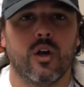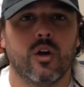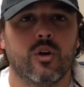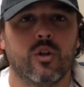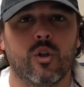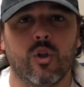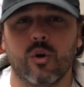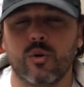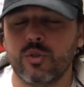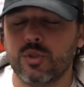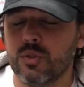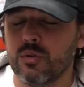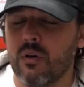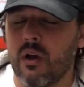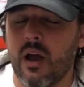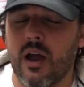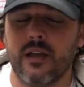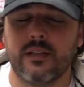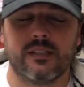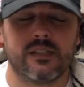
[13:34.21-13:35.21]
Close your
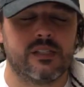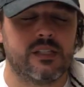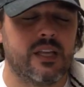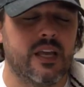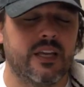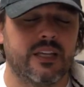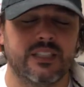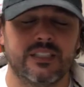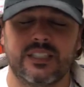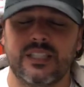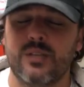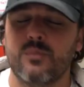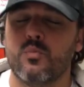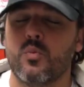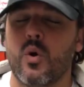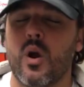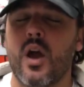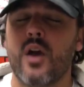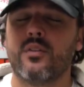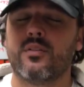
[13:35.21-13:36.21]
eyes. Take a deep
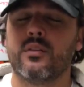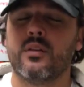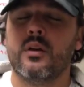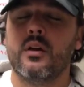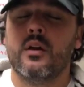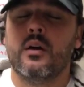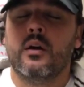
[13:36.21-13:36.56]
breath.